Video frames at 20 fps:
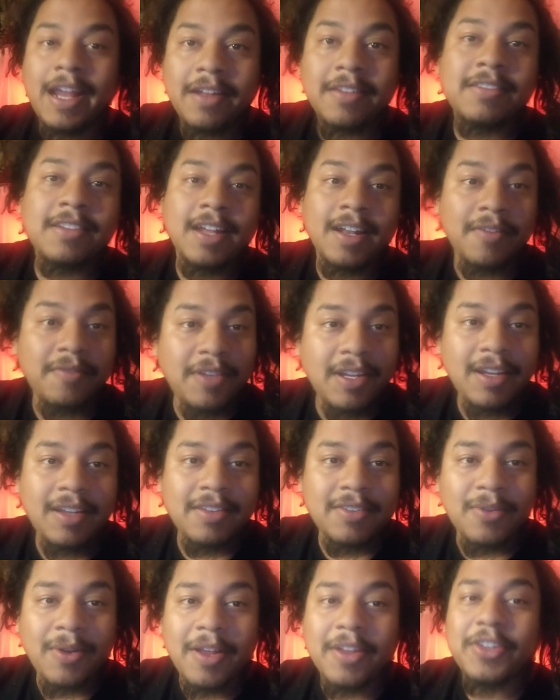he
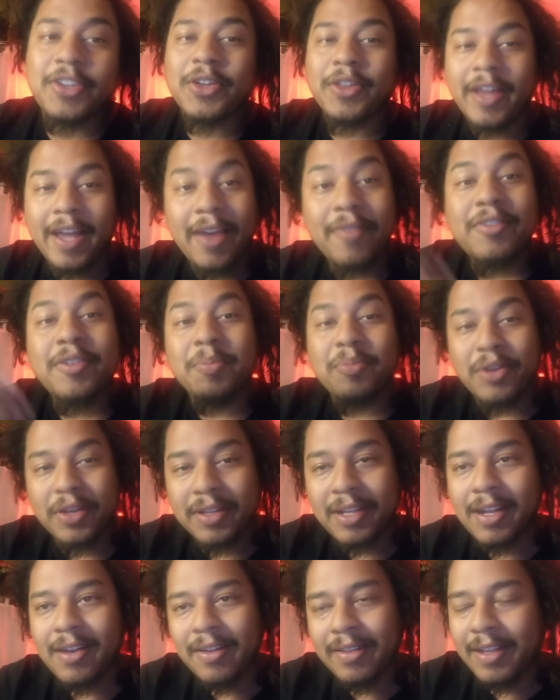hates NFTs, right?
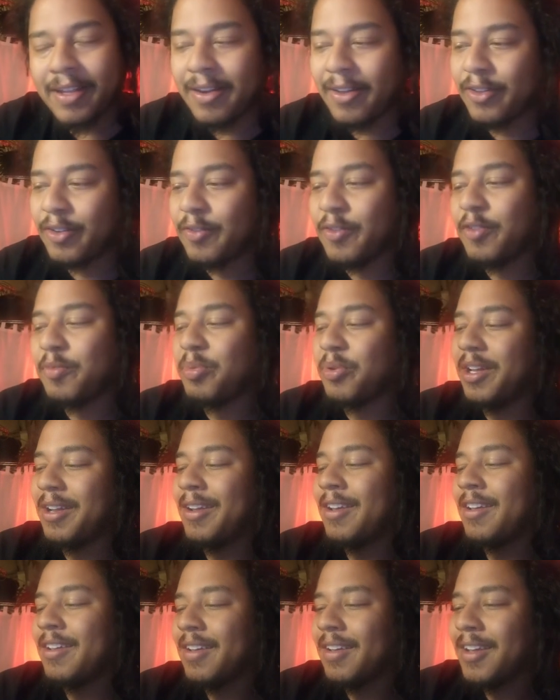So I have to bring that
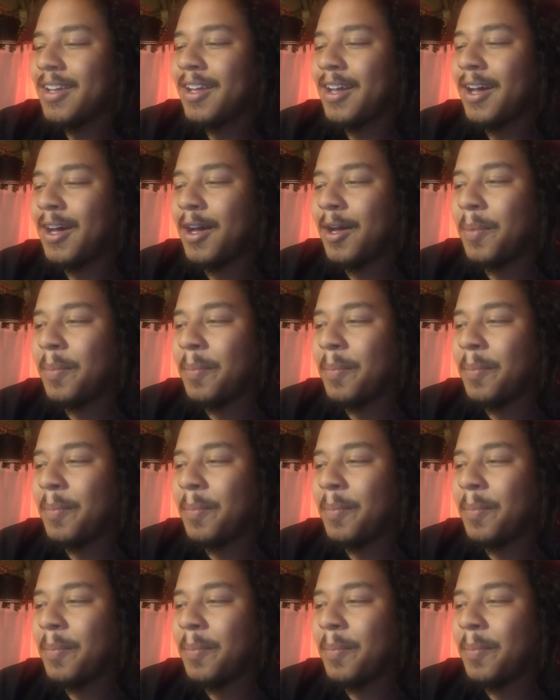other viewpoint.